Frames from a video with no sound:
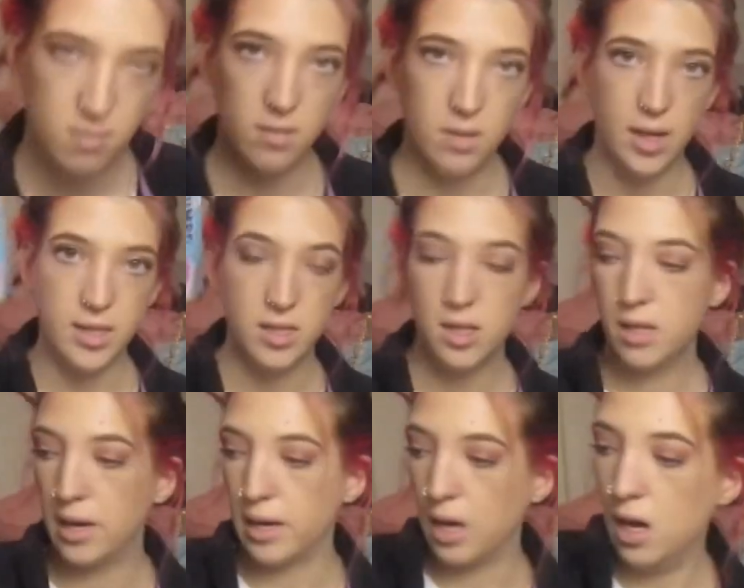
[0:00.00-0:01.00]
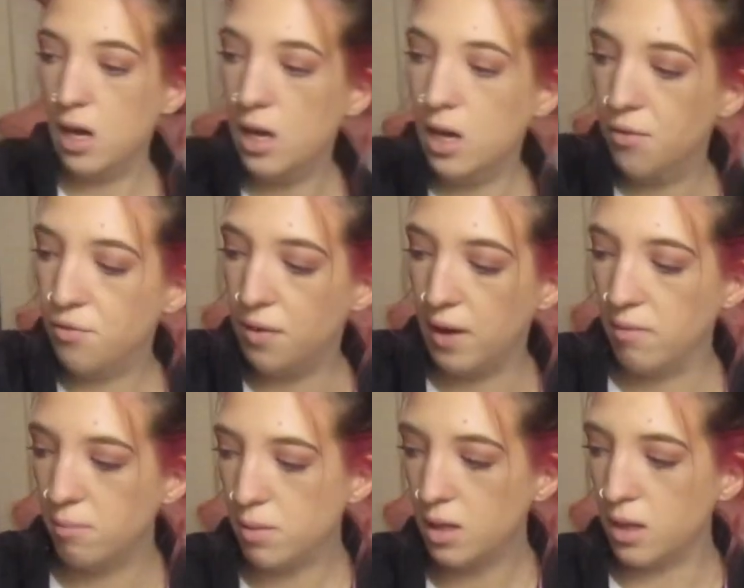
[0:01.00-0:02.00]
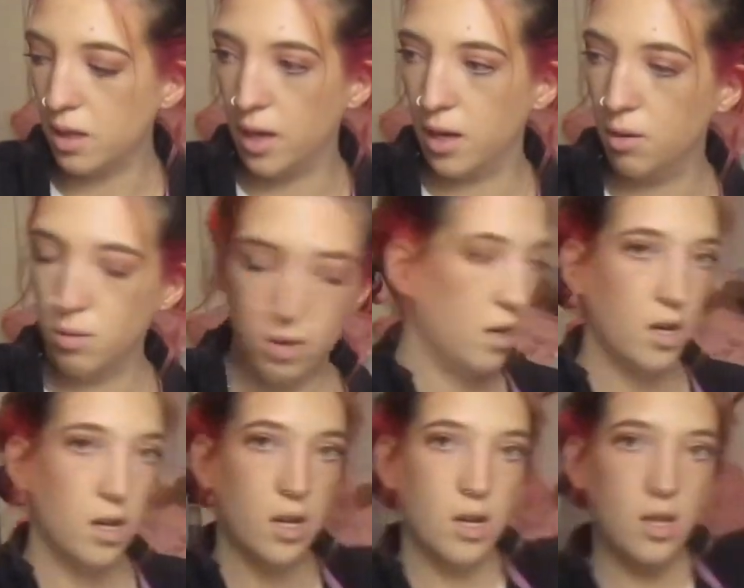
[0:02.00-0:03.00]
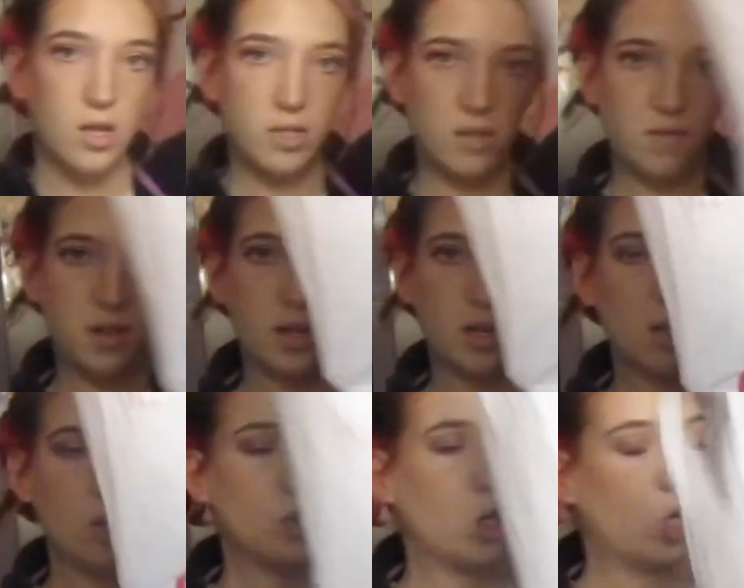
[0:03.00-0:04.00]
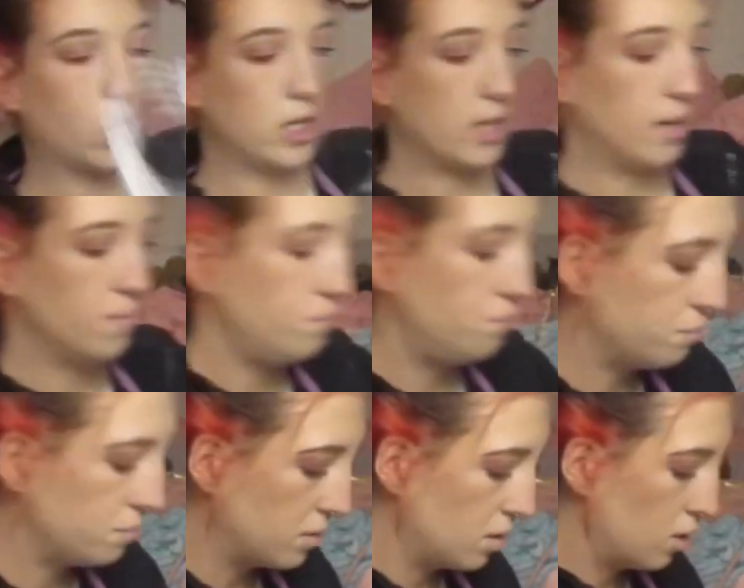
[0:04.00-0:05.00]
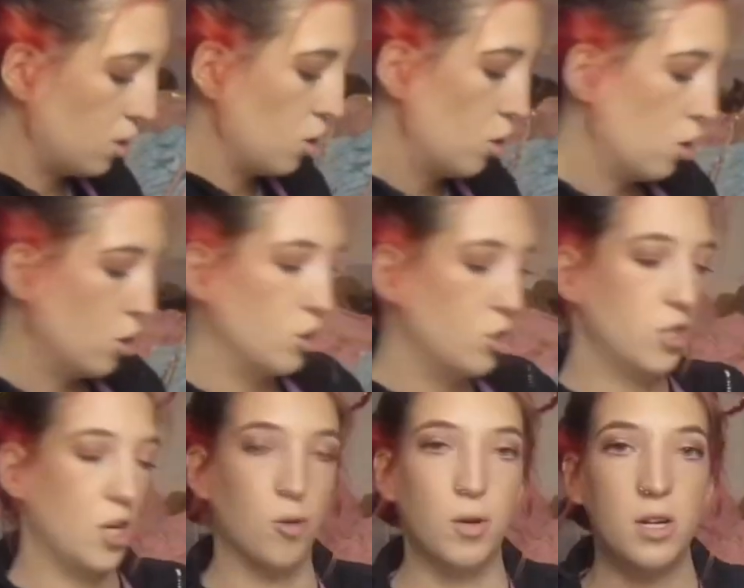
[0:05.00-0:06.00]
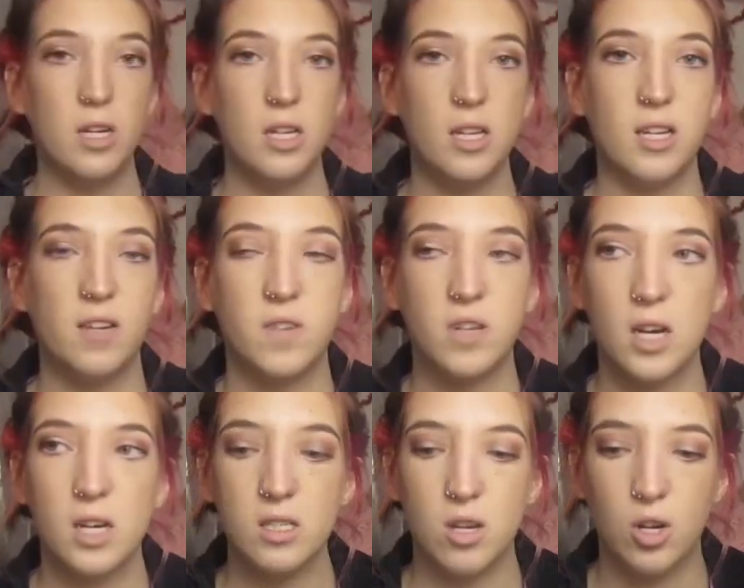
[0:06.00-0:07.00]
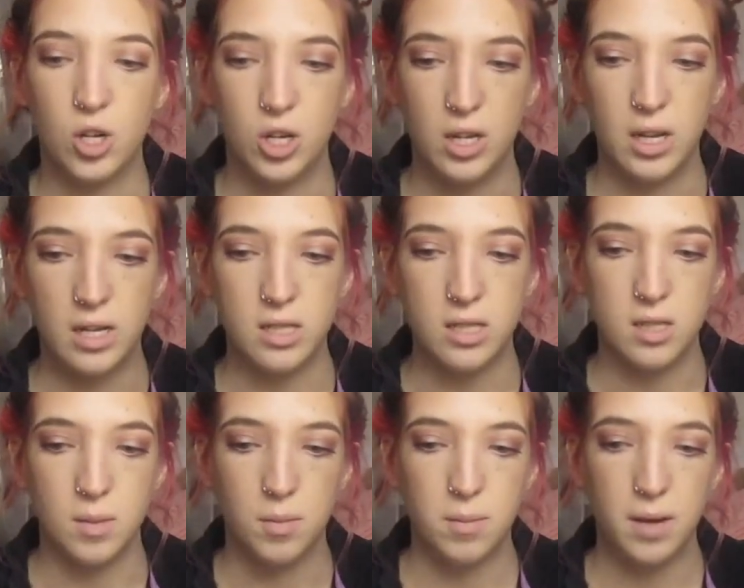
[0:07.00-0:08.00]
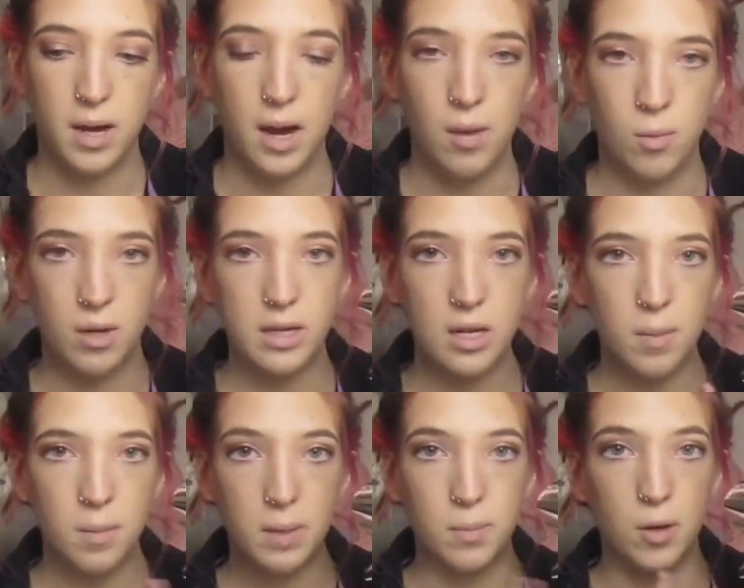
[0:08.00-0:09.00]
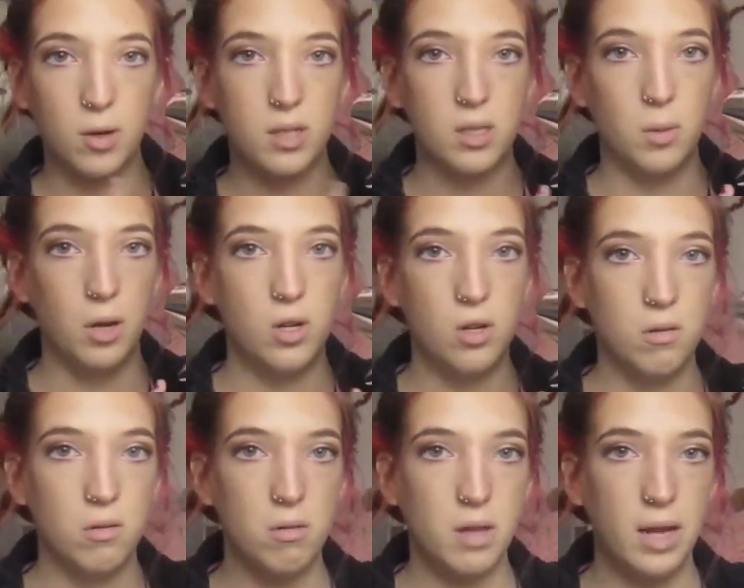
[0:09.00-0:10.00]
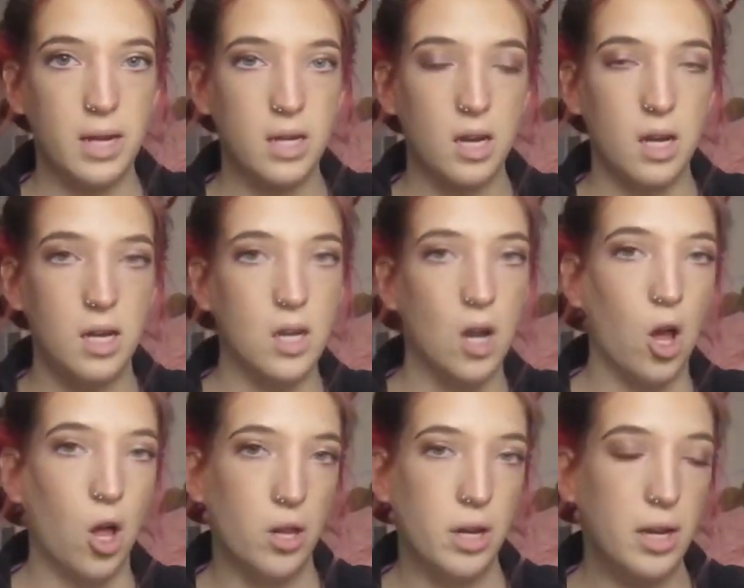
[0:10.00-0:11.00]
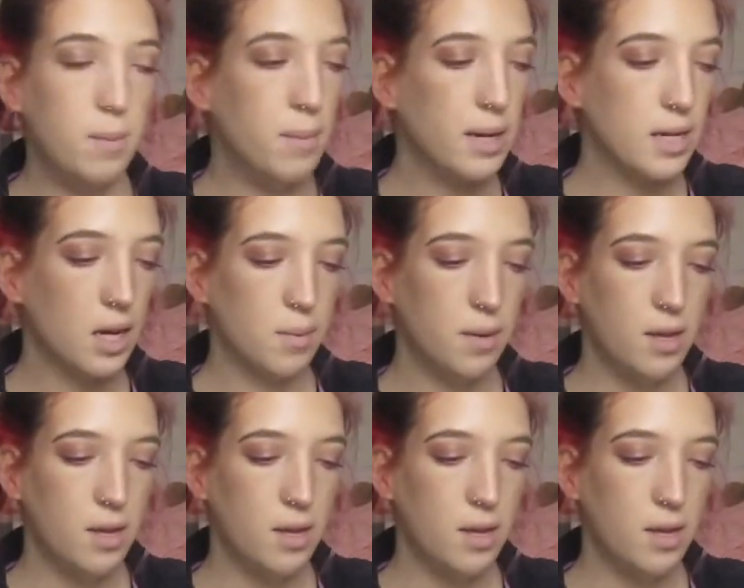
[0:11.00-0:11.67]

This is what I got it down below. This is what I got at Target. So, if you guys saw earlier, I said something about I want to get a big bow because I want to do like a holiday makeup